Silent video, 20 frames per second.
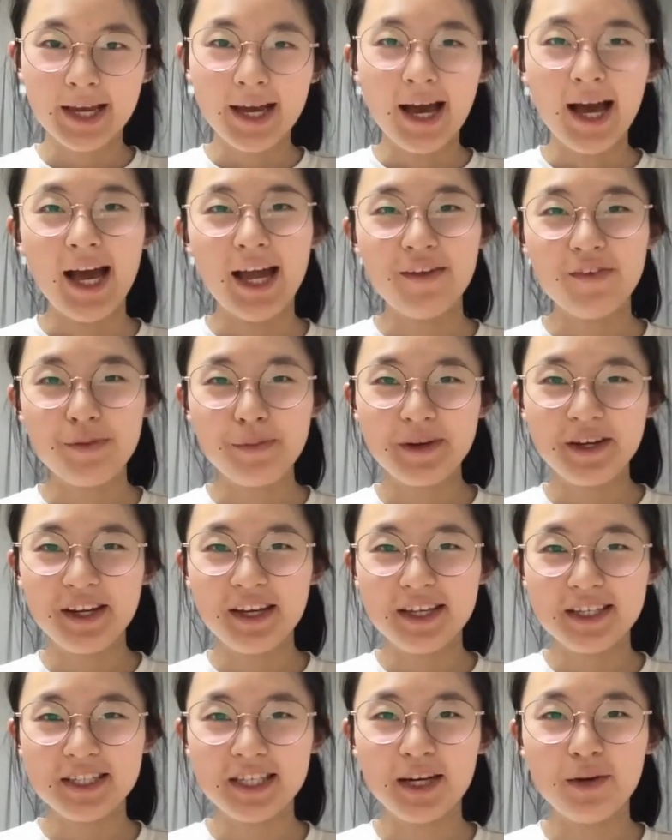Hi
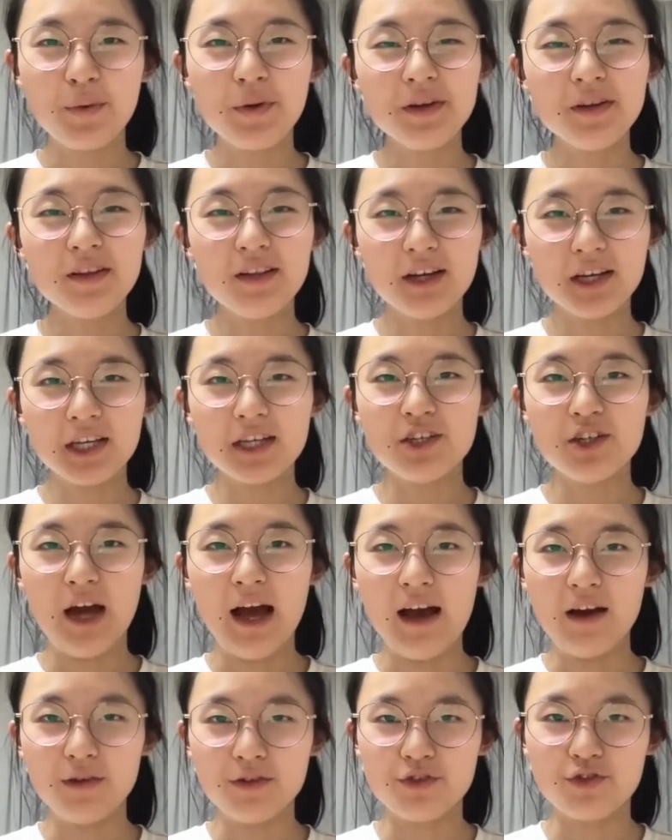everybody, today we're going to look into
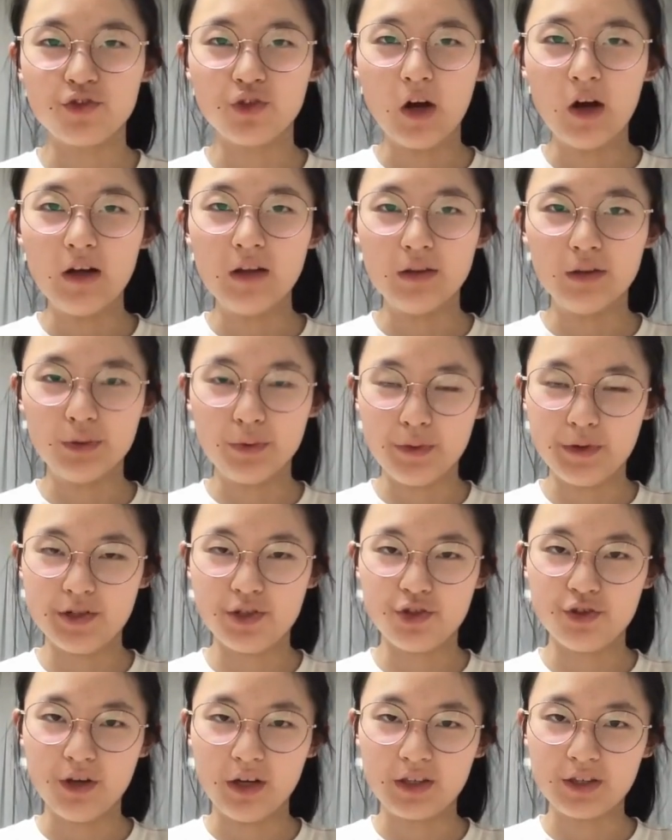how to draw a Lewis
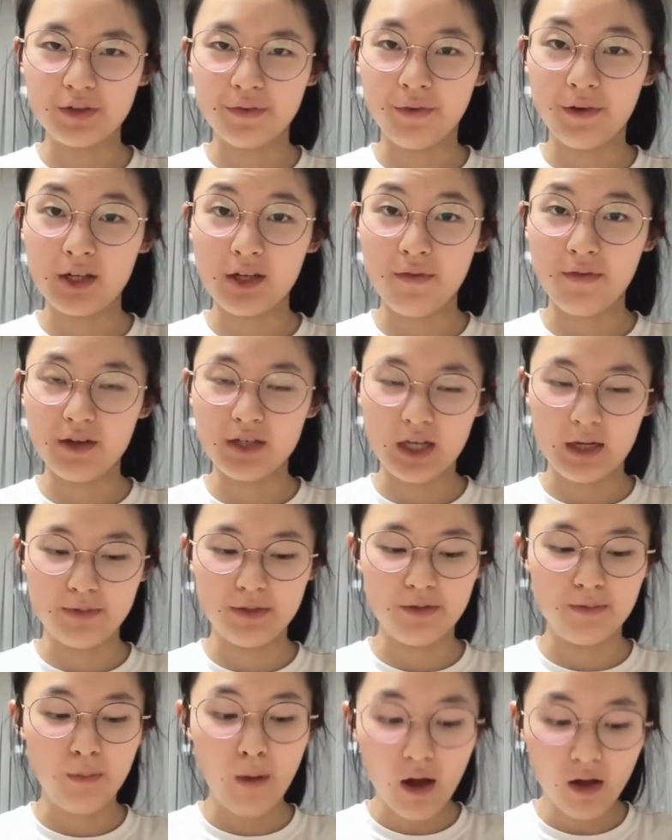structure for different
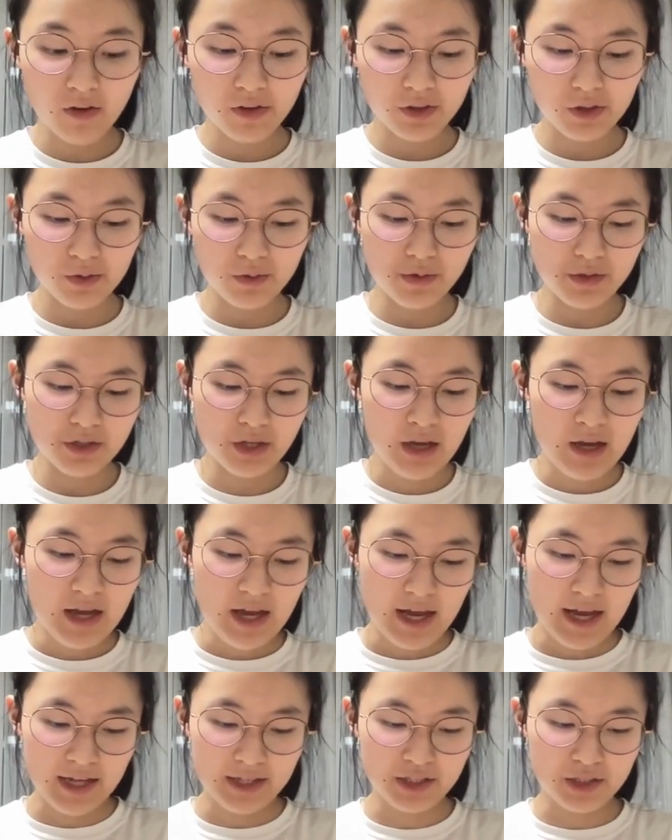types of molecules,
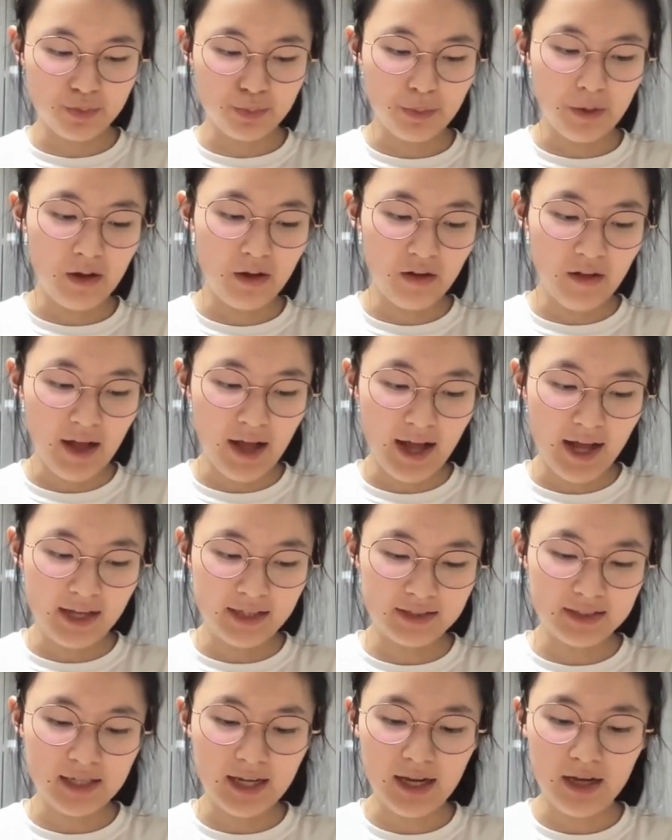as well
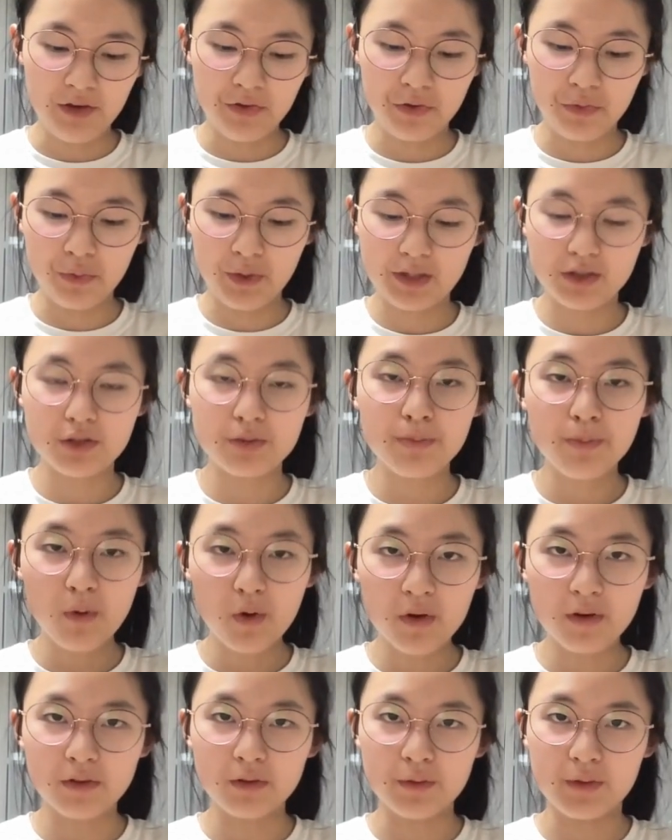as how to
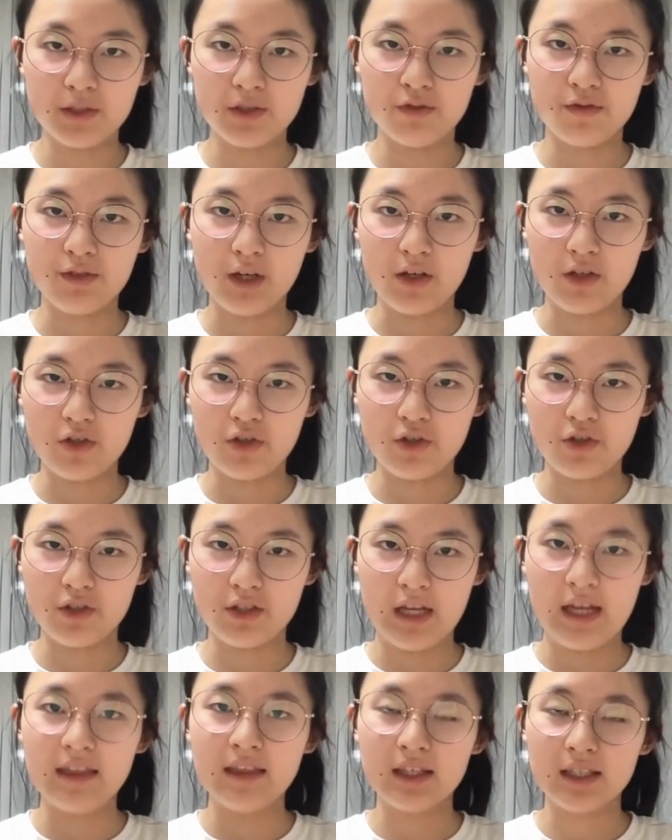explore Lewis structures
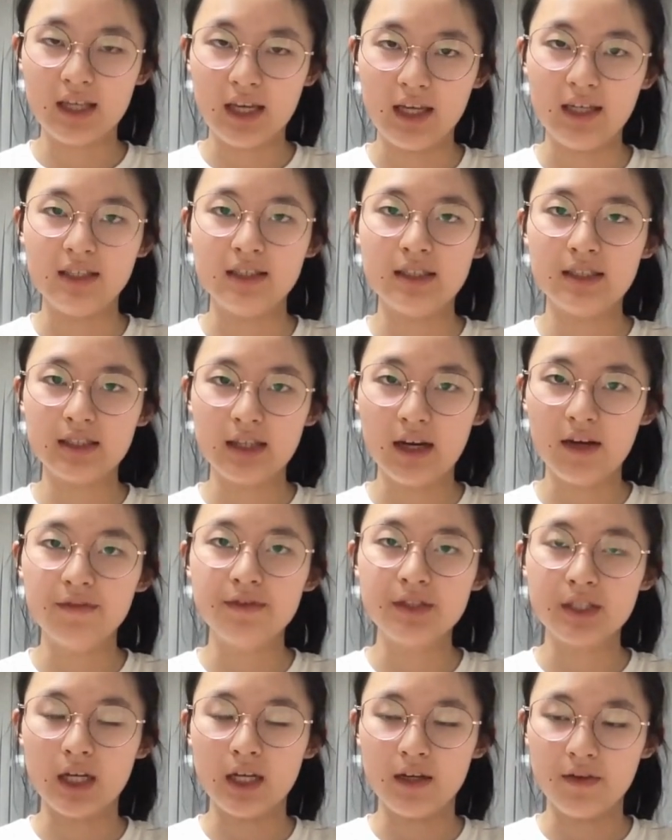in the case of
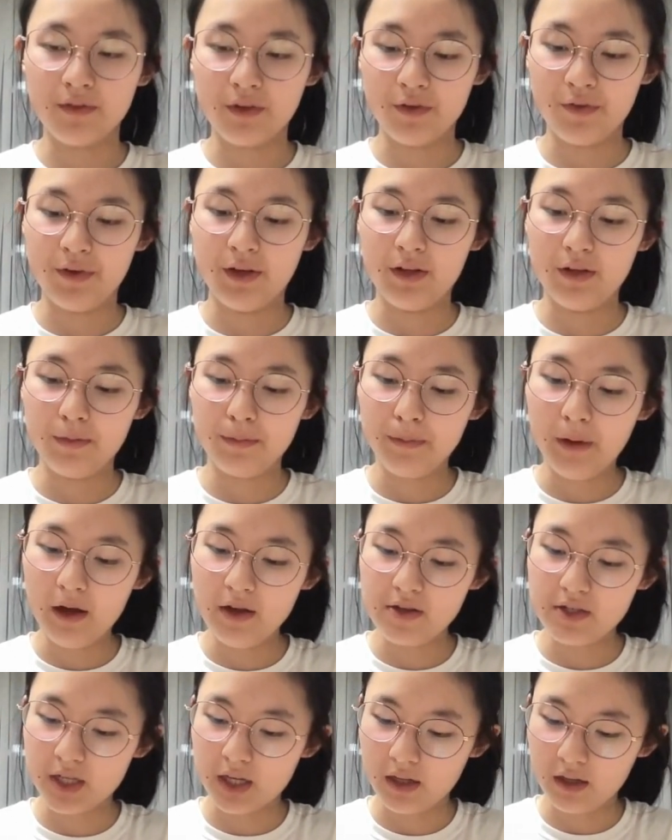dative covalent
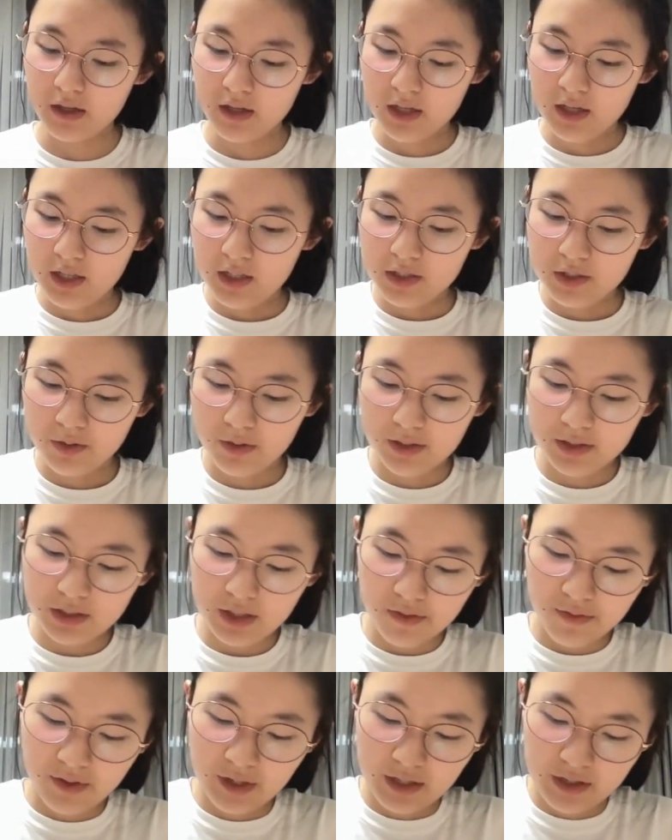bonding. So let's
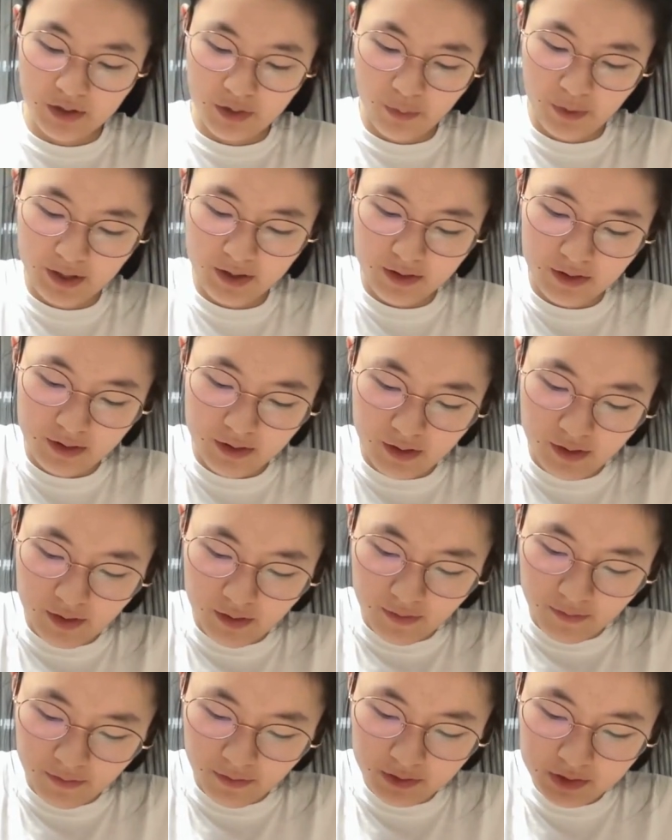get right into it.
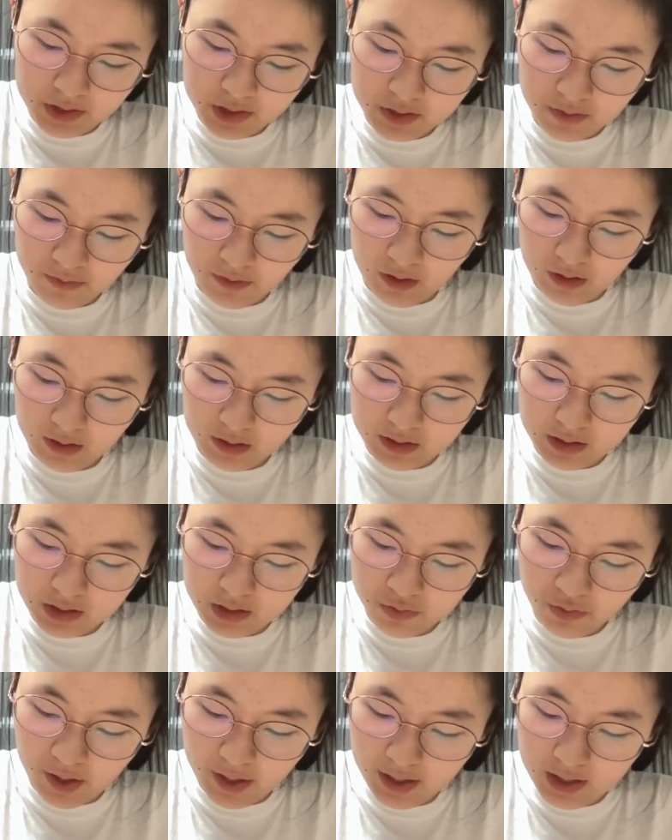First of all, let's
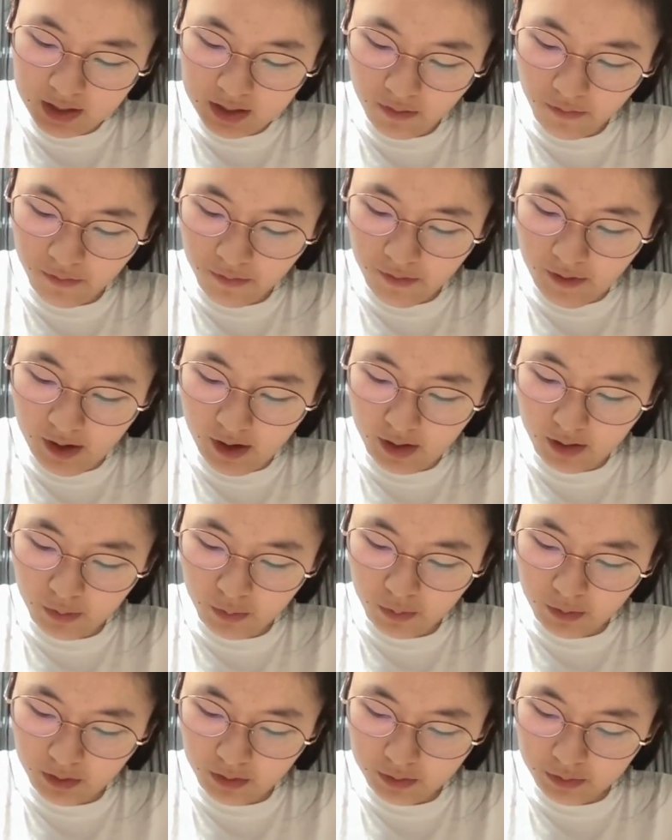try to define
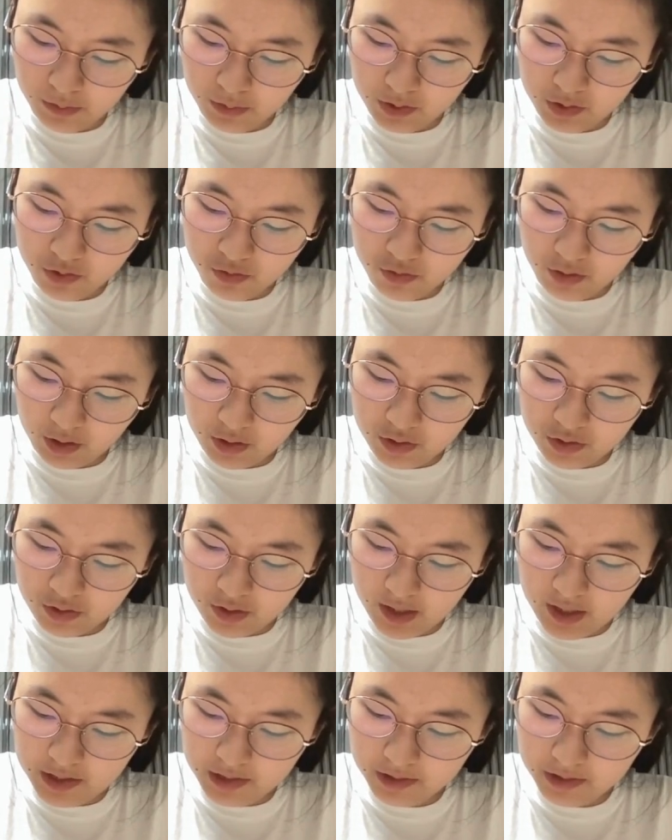what a Lewis structure
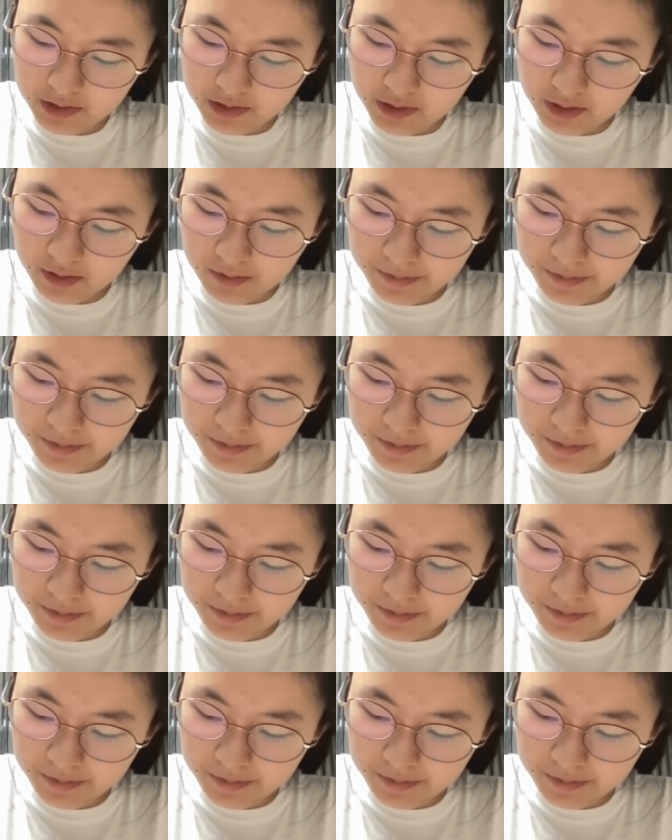is.